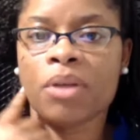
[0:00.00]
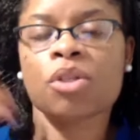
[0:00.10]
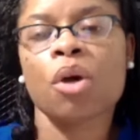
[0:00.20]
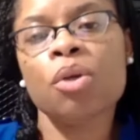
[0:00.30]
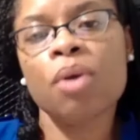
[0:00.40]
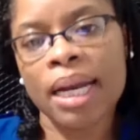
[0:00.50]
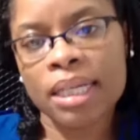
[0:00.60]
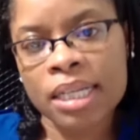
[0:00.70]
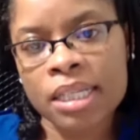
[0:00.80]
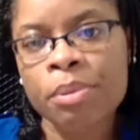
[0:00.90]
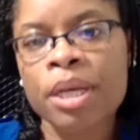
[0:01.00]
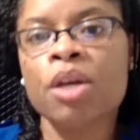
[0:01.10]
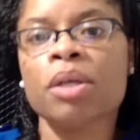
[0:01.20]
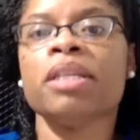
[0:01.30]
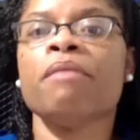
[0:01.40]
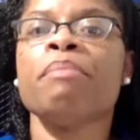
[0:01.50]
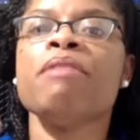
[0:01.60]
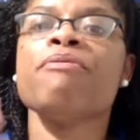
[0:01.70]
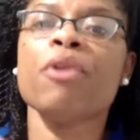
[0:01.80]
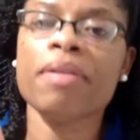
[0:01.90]
So you gotta discipline yourself
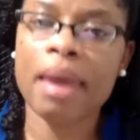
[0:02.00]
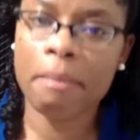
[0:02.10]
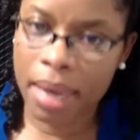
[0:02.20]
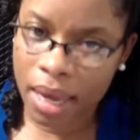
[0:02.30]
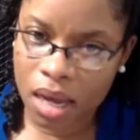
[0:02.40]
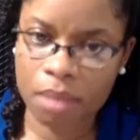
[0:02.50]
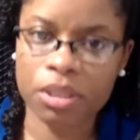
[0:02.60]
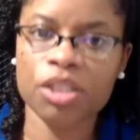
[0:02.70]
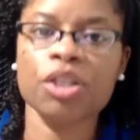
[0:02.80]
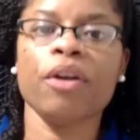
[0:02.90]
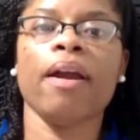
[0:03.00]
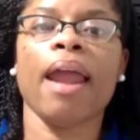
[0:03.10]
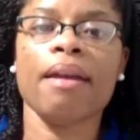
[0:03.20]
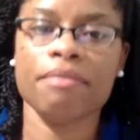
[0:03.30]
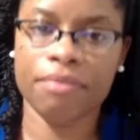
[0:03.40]
before that man comes into your life.